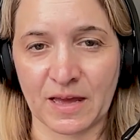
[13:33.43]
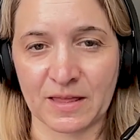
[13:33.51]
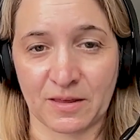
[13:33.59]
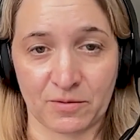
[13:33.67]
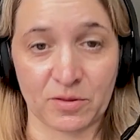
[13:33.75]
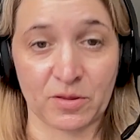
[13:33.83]

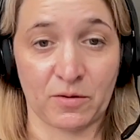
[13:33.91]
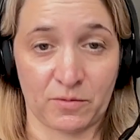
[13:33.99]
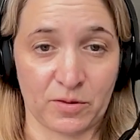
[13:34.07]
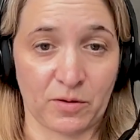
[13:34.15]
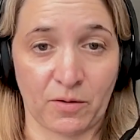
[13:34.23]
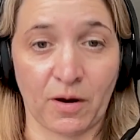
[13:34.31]

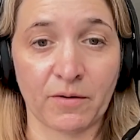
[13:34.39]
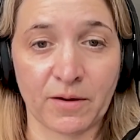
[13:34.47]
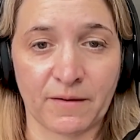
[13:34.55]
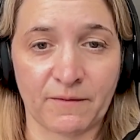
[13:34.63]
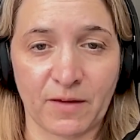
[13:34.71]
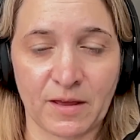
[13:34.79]
There are
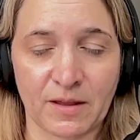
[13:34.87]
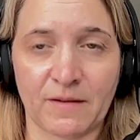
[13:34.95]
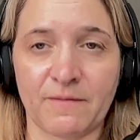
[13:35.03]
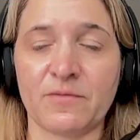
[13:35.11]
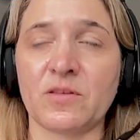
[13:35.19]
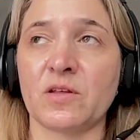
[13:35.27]

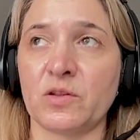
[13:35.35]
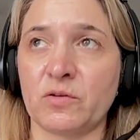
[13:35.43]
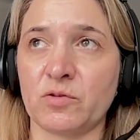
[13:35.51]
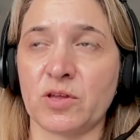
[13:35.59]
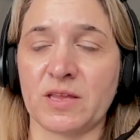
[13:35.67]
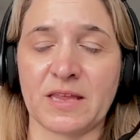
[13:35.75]
innovative
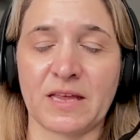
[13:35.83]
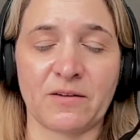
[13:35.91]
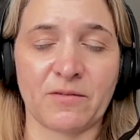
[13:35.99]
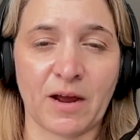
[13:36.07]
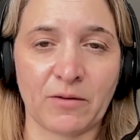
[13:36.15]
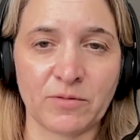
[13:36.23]
solutions that
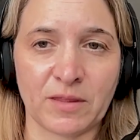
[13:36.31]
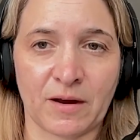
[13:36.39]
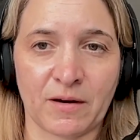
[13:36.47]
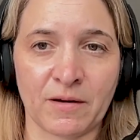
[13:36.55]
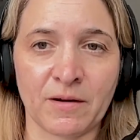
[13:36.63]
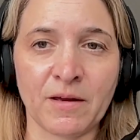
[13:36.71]
are out
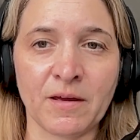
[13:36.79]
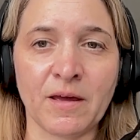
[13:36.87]
there